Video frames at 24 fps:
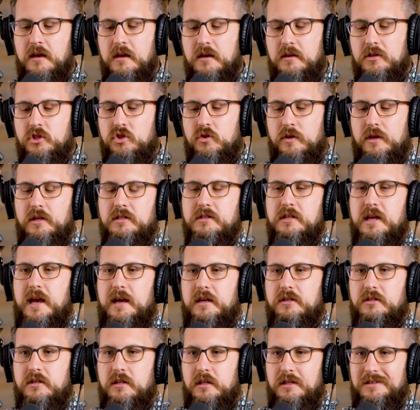
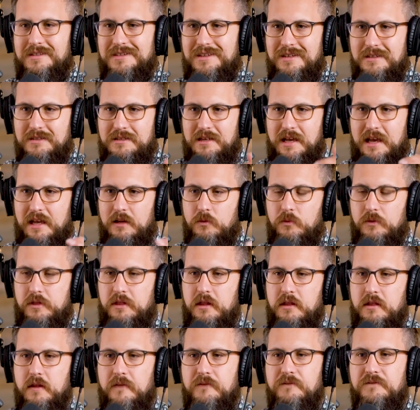transaction that is contained
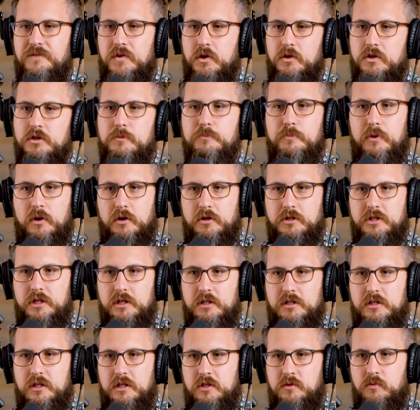within the first
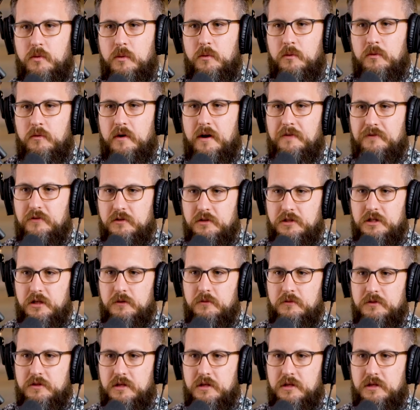purchase is what we're referencing. And then immediate